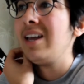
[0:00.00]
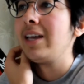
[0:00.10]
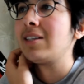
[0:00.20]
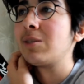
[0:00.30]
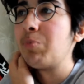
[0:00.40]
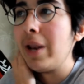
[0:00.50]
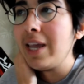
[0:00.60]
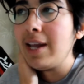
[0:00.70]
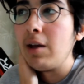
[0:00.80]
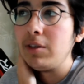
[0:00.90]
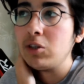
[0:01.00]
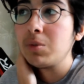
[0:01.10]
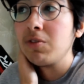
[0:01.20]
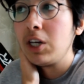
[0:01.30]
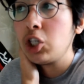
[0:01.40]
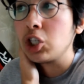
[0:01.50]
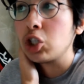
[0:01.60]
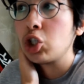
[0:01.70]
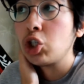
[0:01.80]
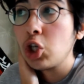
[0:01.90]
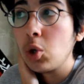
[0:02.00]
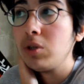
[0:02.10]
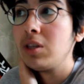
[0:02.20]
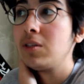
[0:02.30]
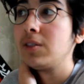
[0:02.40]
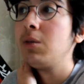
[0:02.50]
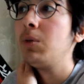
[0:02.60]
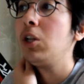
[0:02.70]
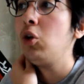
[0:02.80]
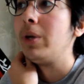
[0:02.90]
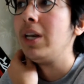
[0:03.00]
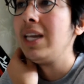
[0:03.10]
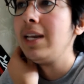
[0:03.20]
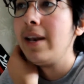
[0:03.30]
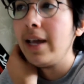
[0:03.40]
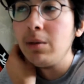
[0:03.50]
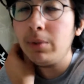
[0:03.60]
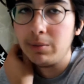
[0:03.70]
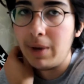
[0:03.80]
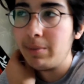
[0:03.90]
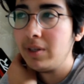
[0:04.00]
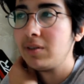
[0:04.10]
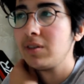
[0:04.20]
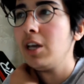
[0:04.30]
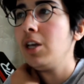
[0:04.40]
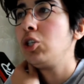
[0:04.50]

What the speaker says: Explain how these observations show that this hemoglobin enabled mammoths